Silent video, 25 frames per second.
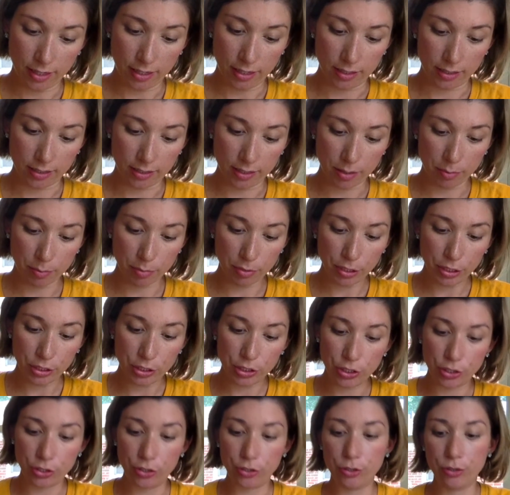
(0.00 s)
number
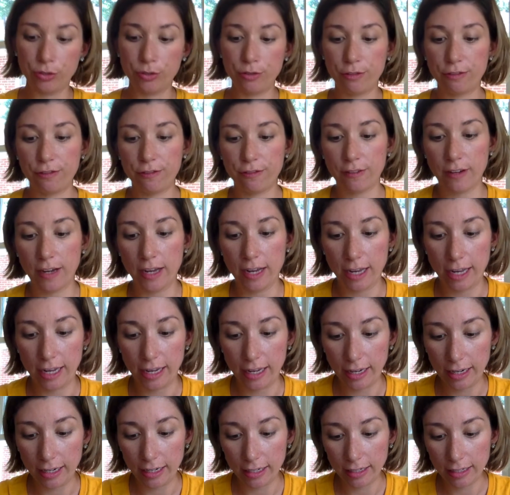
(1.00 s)
2
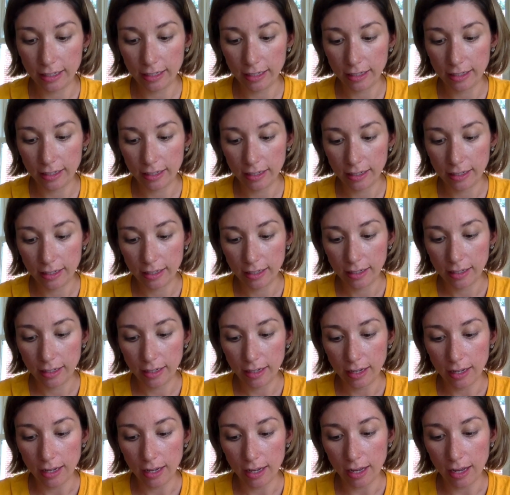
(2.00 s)
fine.
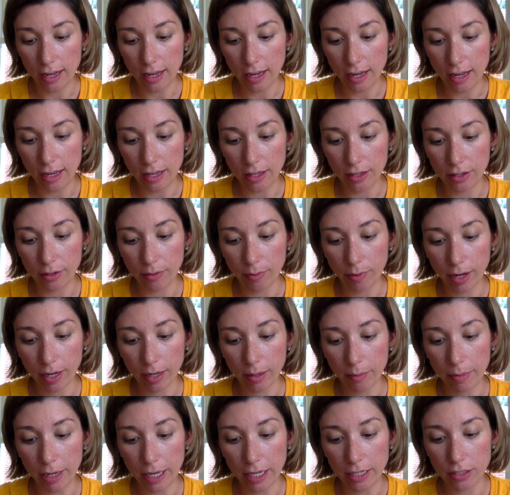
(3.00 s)
They
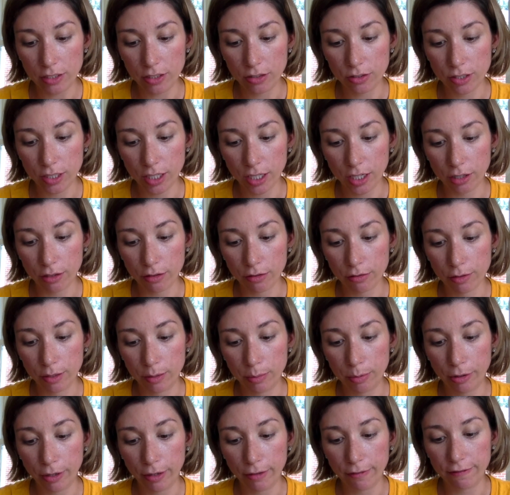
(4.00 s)
recommend using a
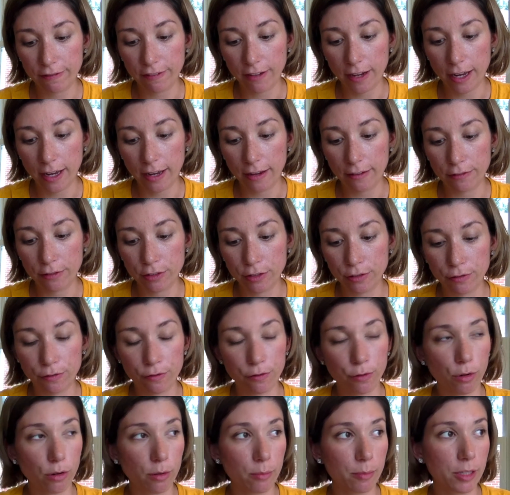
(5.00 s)
3.5 to
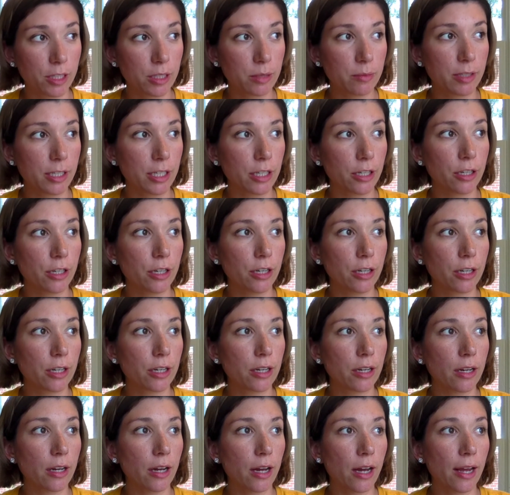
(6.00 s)
4 millimeter hook.
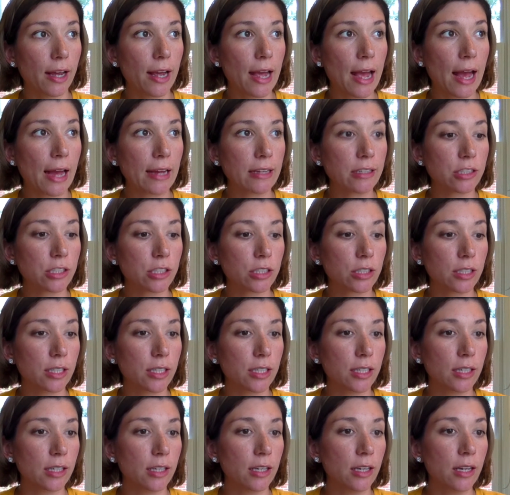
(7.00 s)
I
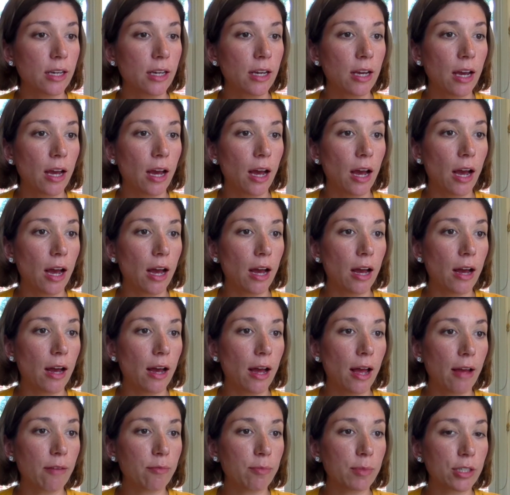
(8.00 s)
actually
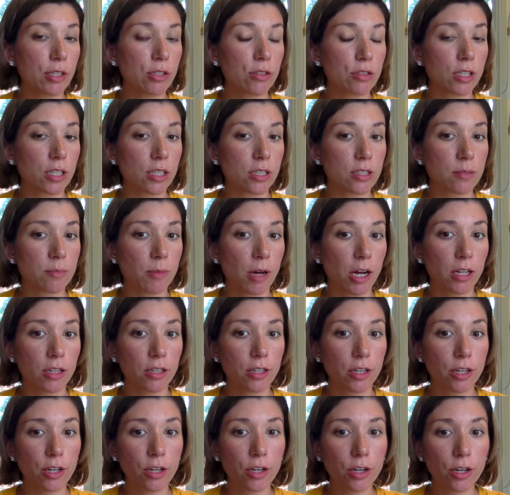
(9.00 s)
have been using a
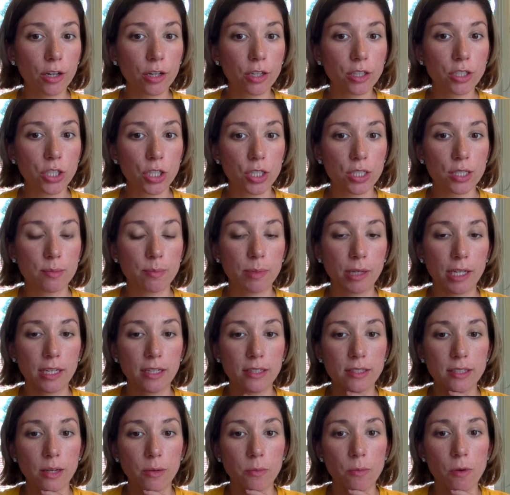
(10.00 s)
smaller hook just because
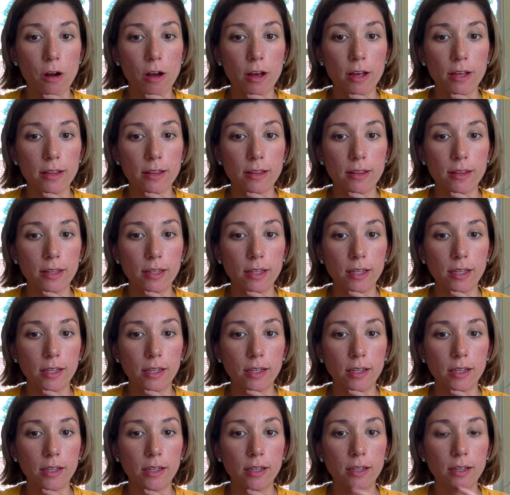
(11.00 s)
I want the